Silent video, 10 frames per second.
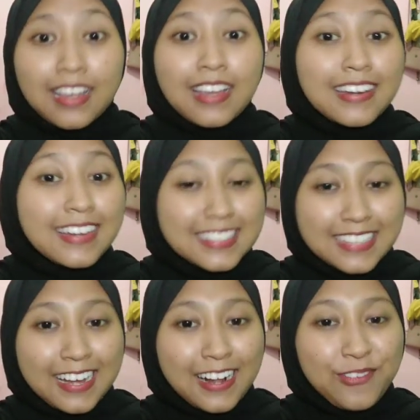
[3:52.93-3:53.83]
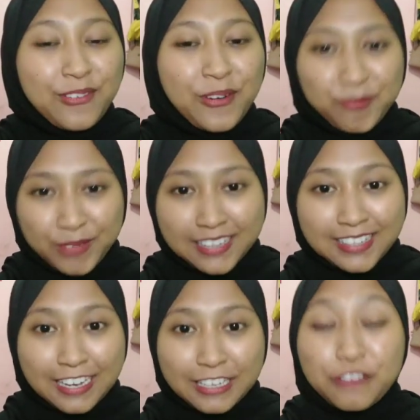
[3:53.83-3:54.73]
That's all for me. Thank
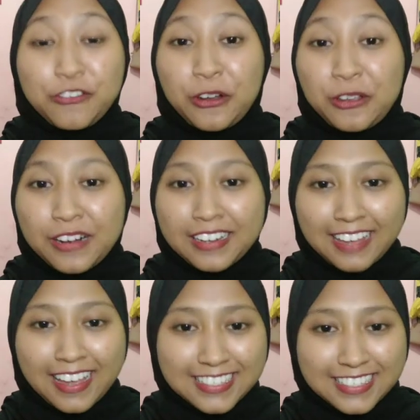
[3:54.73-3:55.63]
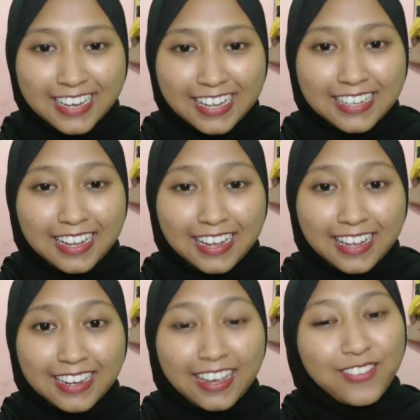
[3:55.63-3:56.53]
you for your attention and have
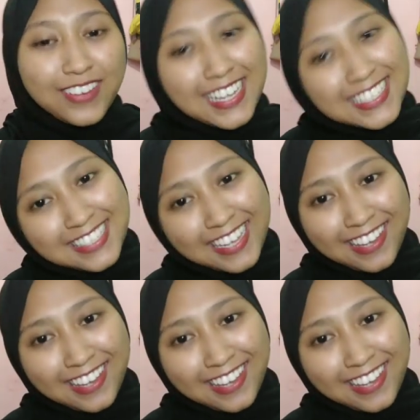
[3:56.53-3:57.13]
a nice day.